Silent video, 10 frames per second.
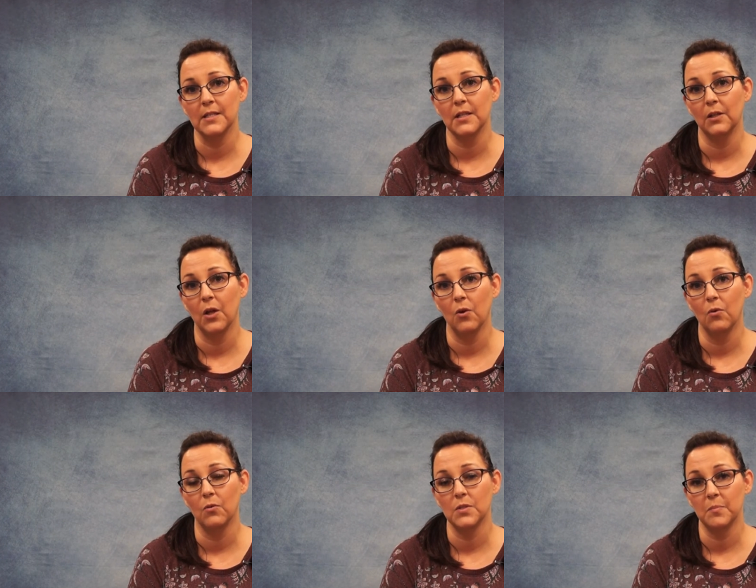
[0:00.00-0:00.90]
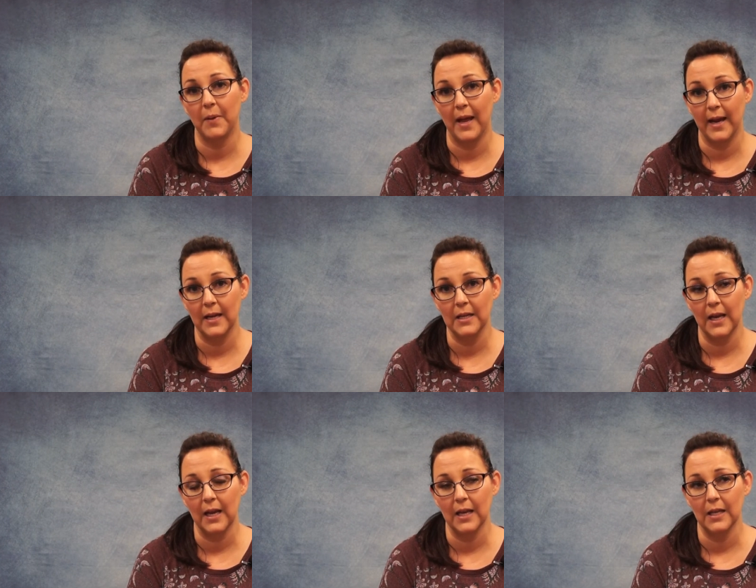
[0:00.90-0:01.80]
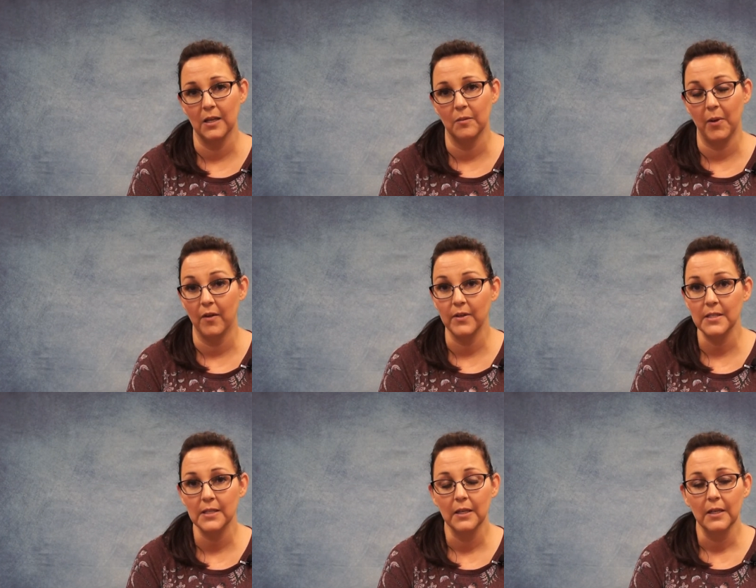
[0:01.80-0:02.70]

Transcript: the low spine and pelvis.